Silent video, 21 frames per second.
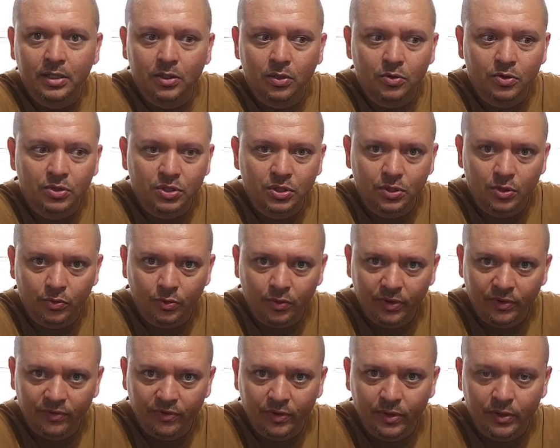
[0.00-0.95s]
close to the
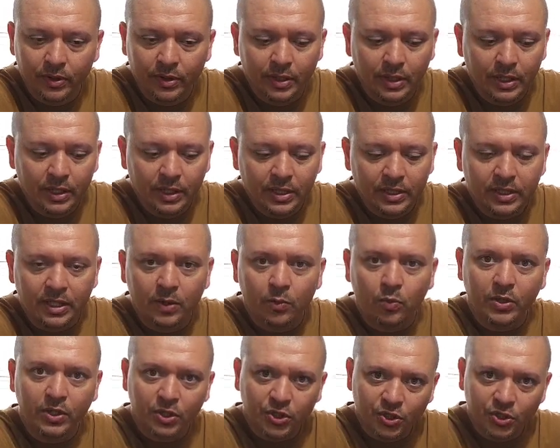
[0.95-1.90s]
river that
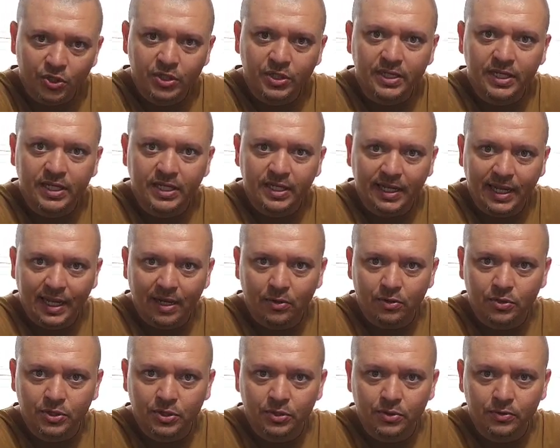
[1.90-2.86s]
we could get
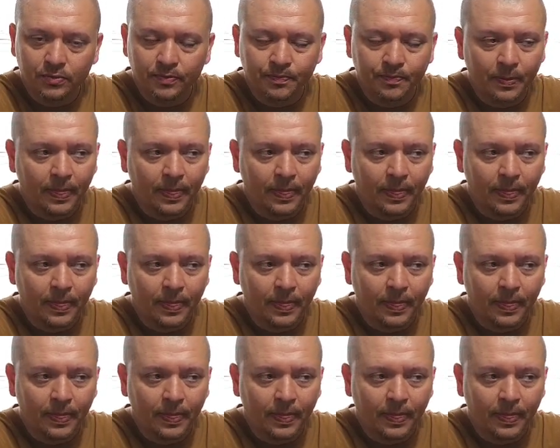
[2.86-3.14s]
down to.